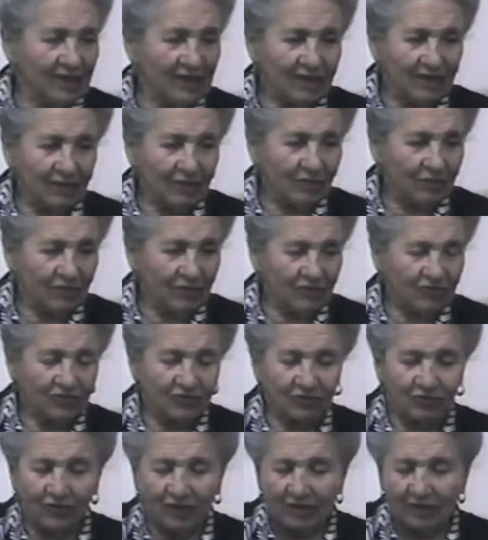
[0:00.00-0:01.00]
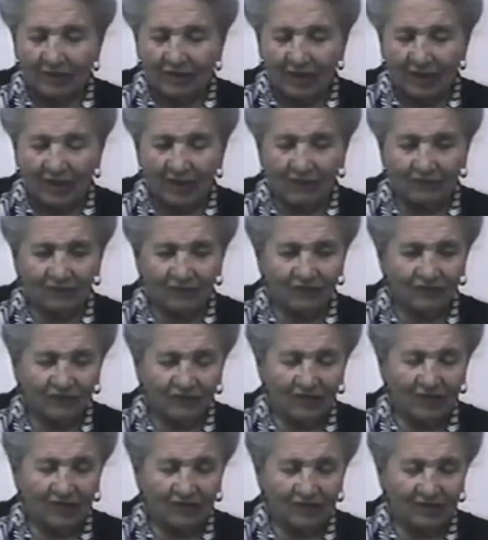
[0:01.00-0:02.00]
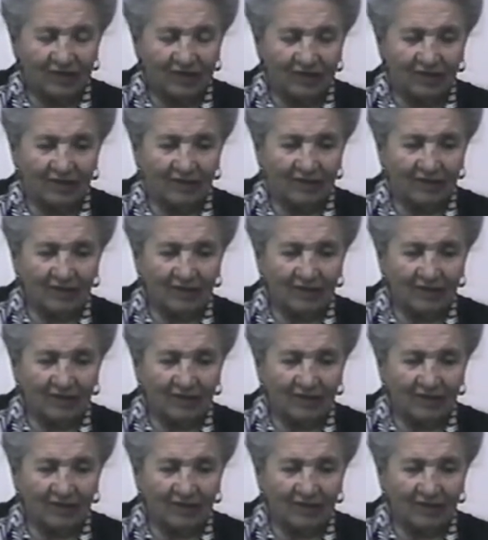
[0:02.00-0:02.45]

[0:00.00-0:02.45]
He was, well, I was very,